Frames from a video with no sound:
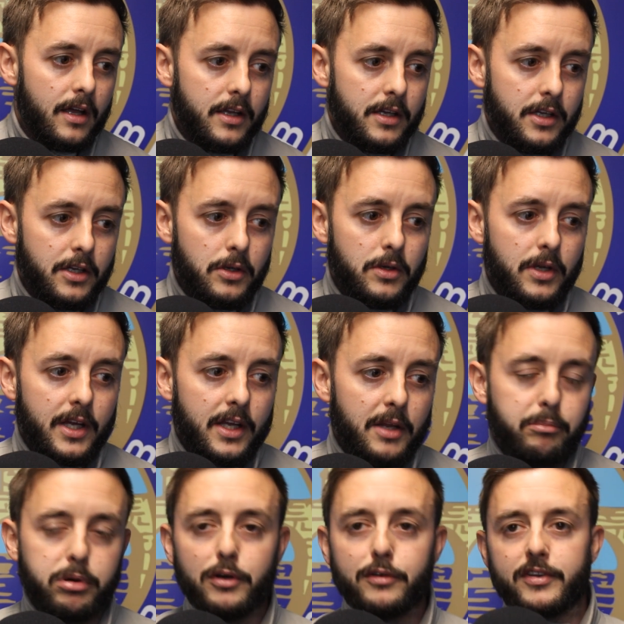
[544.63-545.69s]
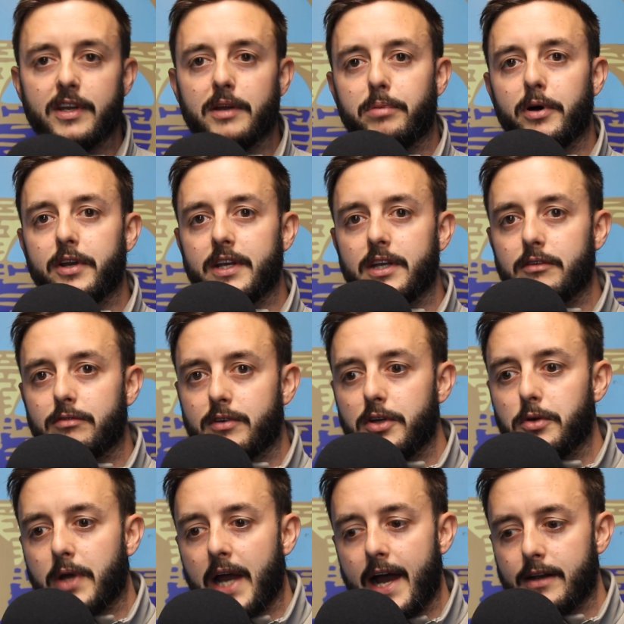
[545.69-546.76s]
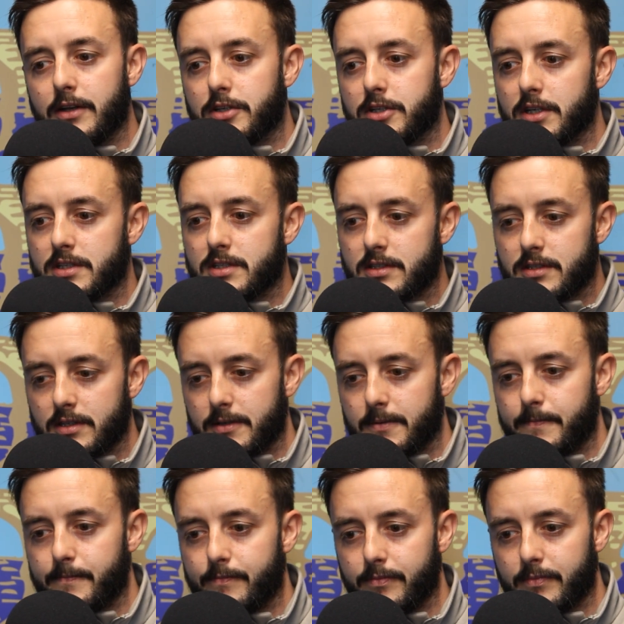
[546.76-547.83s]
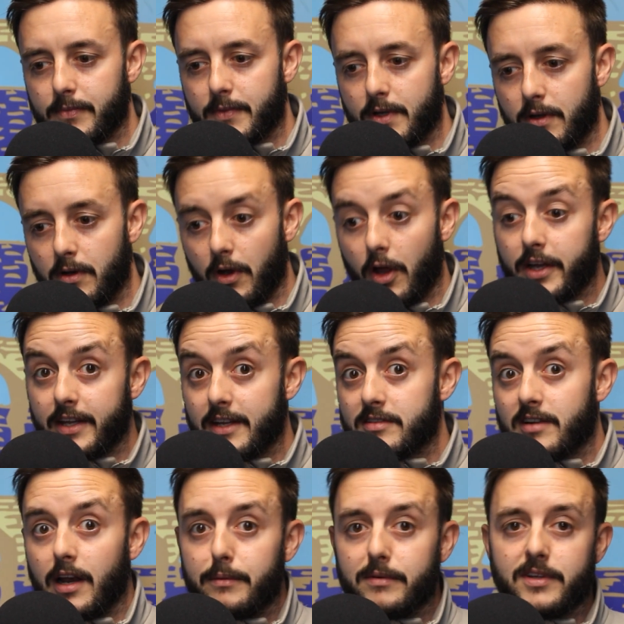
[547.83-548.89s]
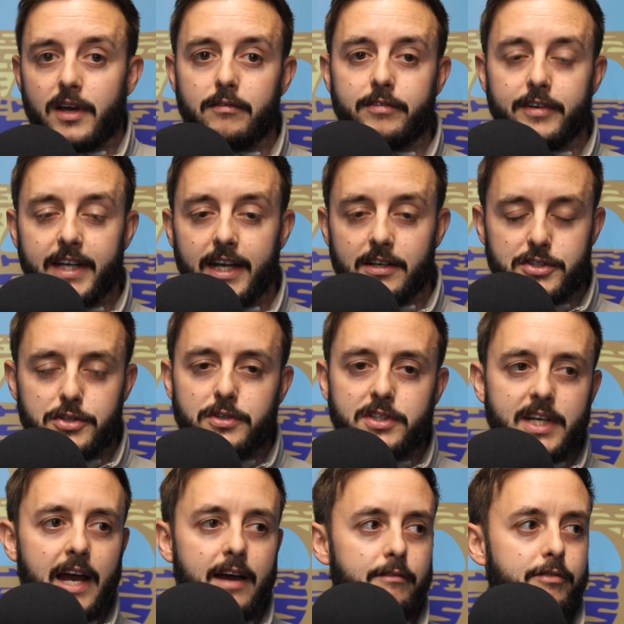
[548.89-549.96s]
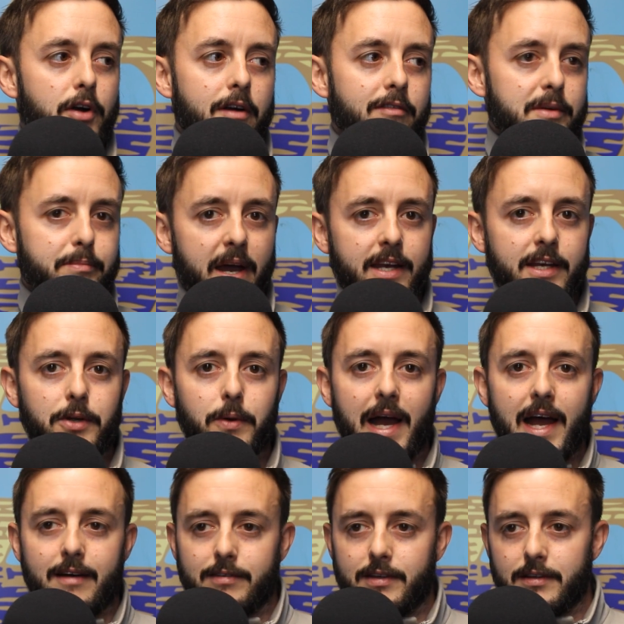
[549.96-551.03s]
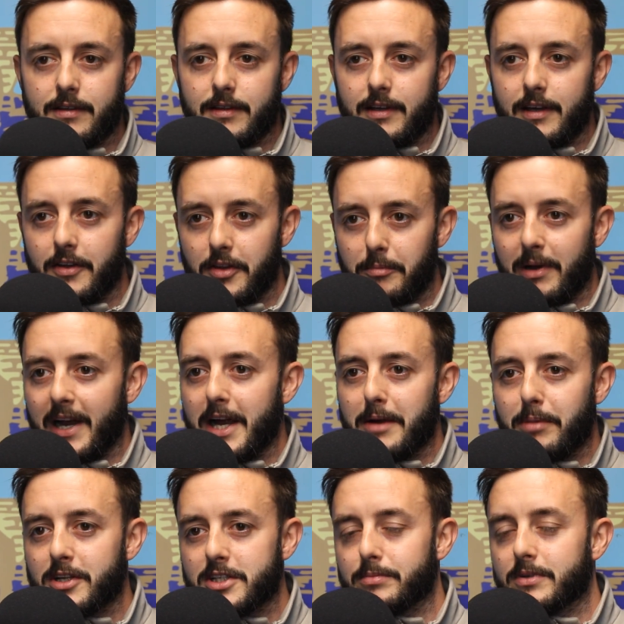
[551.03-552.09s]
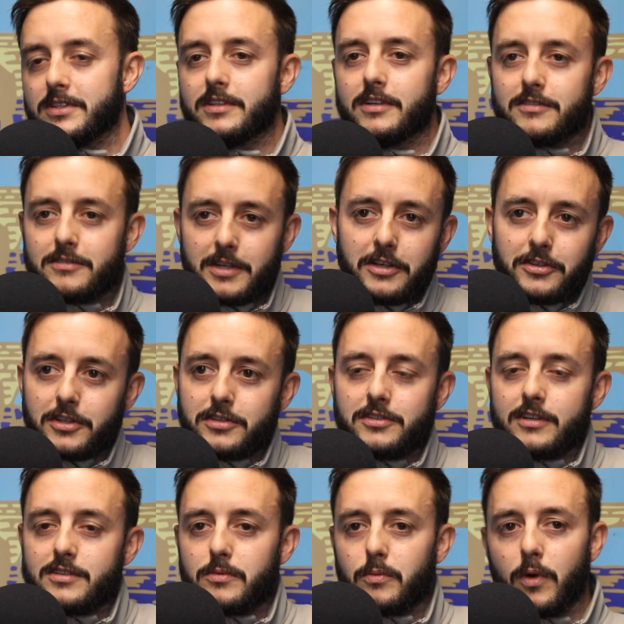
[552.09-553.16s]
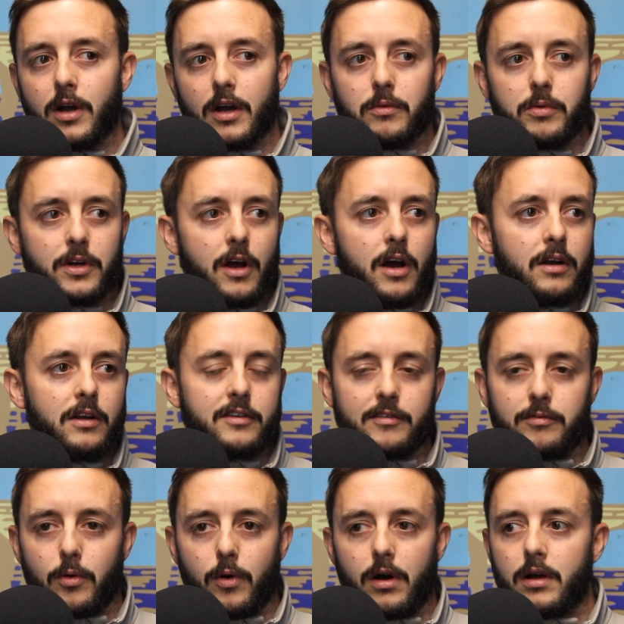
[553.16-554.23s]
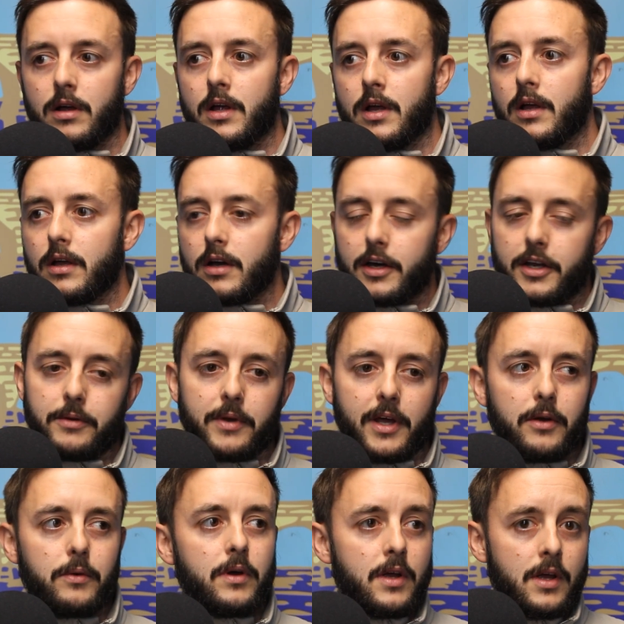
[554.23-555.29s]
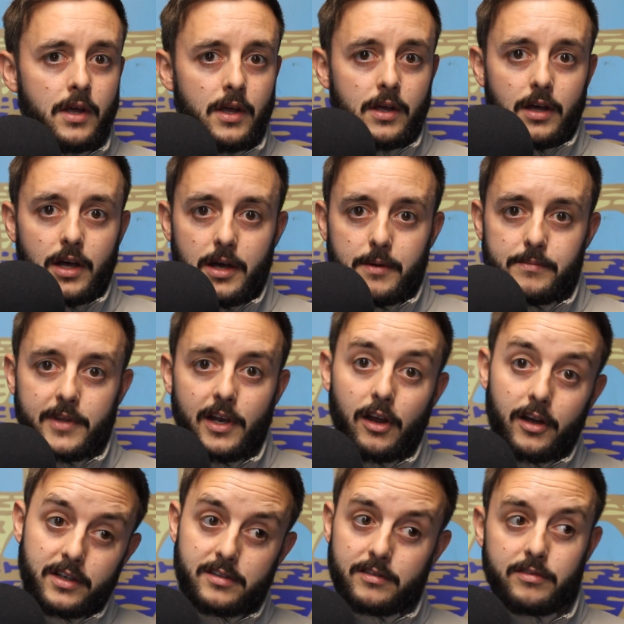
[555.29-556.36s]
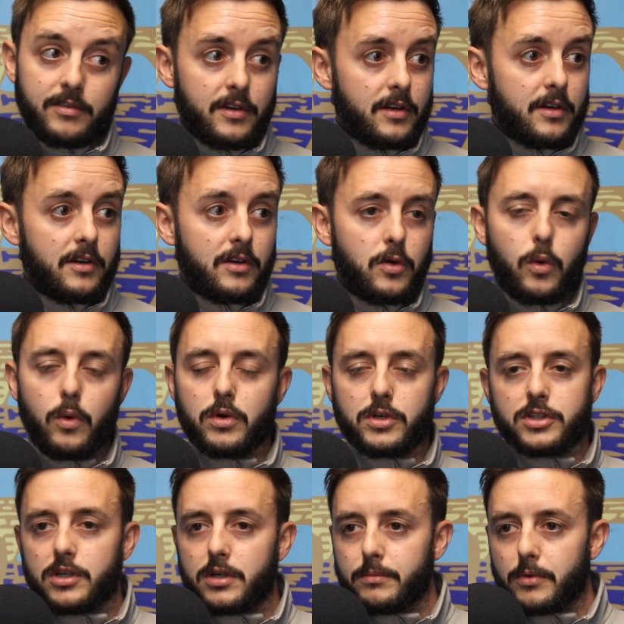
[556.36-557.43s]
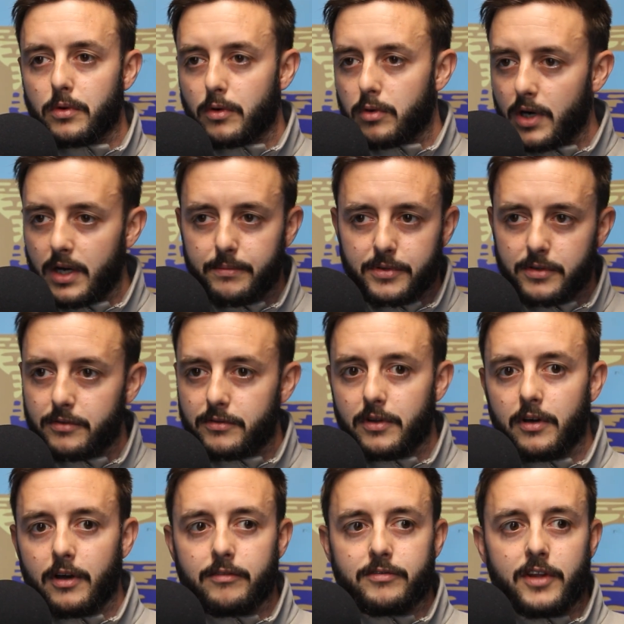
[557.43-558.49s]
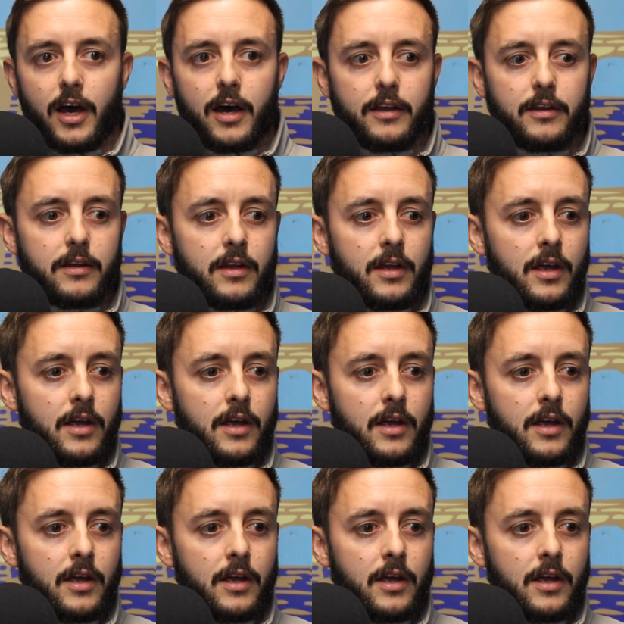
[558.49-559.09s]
the proof's in the pudding. You can't just, like this club have done for years, you just can't throw every penny you have at the player budget, because it just doesn't work, regardless of what, I don't know, the likes of Corsham or Cribbs have done.